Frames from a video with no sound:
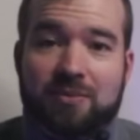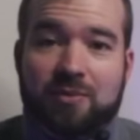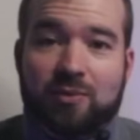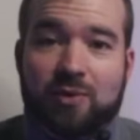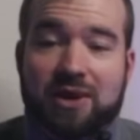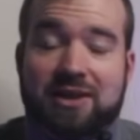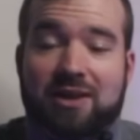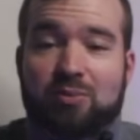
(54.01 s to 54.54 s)

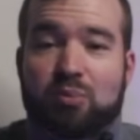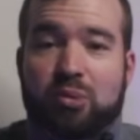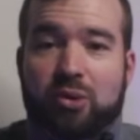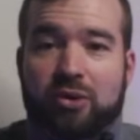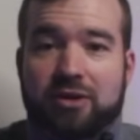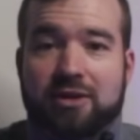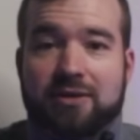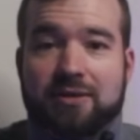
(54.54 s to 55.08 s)
What's
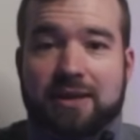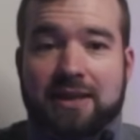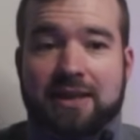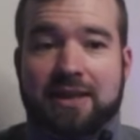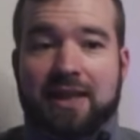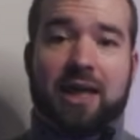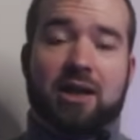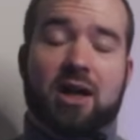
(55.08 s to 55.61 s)
important?
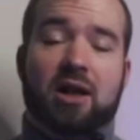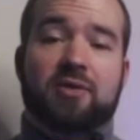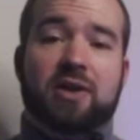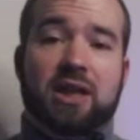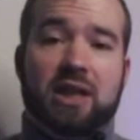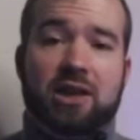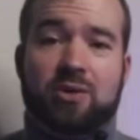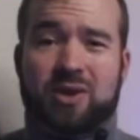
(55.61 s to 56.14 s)
It can often
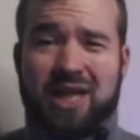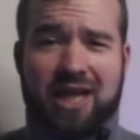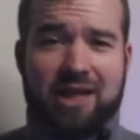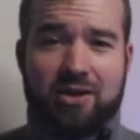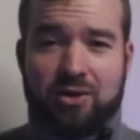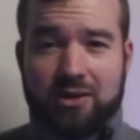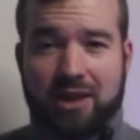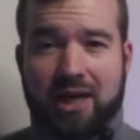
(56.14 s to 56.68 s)
get you
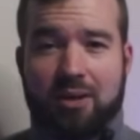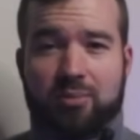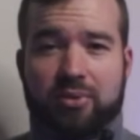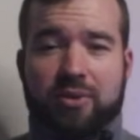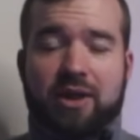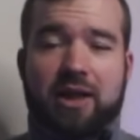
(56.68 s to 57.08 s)
tangled up